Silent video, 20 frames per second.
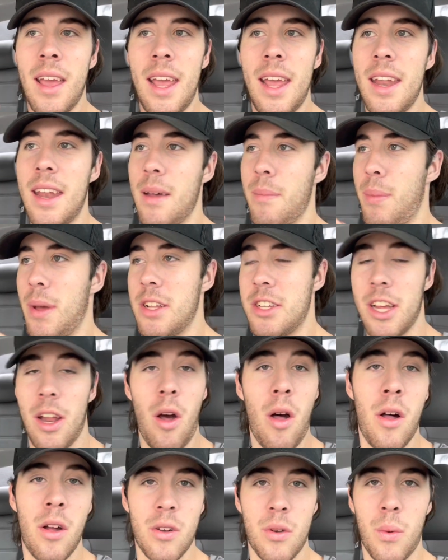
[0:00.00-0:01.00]
He didn't pitch at
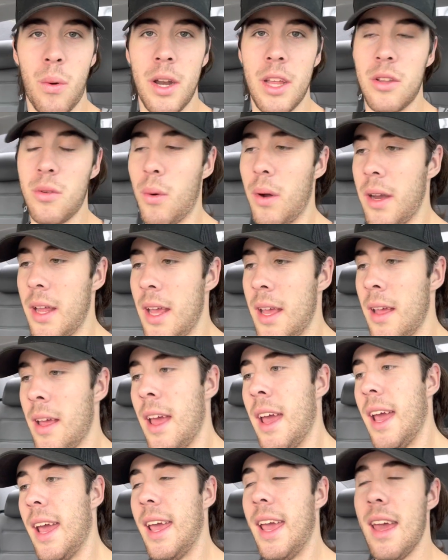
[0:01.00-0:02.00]
all in 2020.
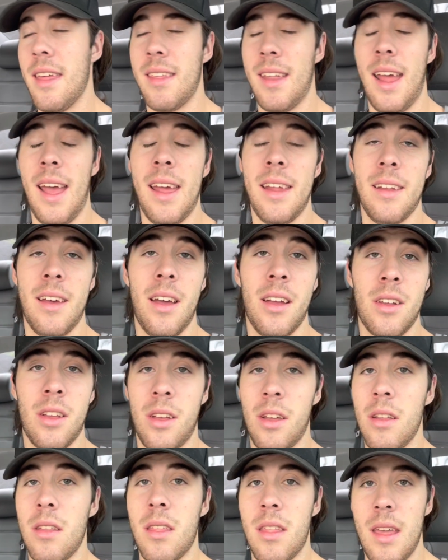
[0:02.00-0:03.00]
He hasn't had a
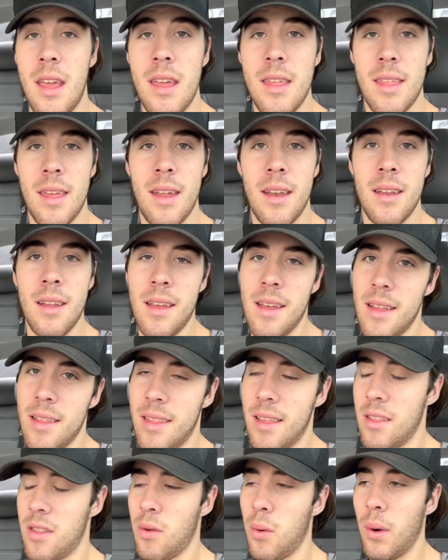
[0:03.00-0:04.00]
good season
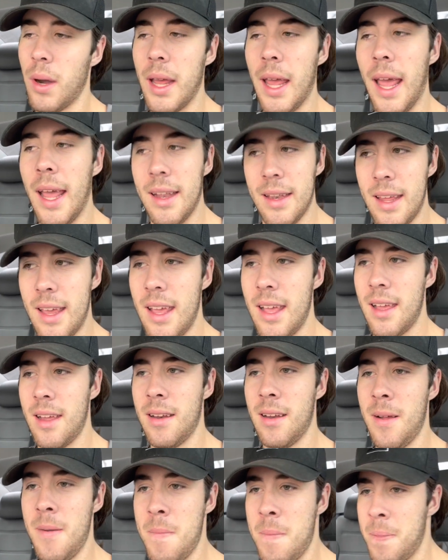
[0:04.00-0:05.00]
since 2018.